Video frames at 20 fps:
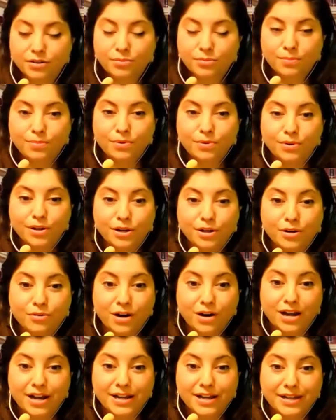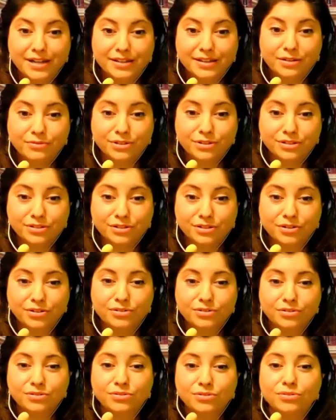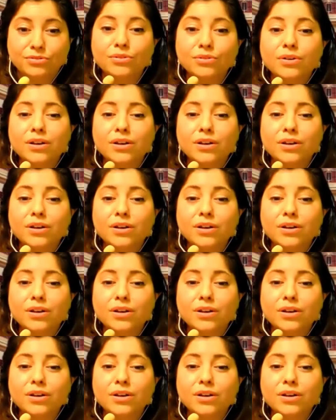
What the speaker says: boy crying that we started to do?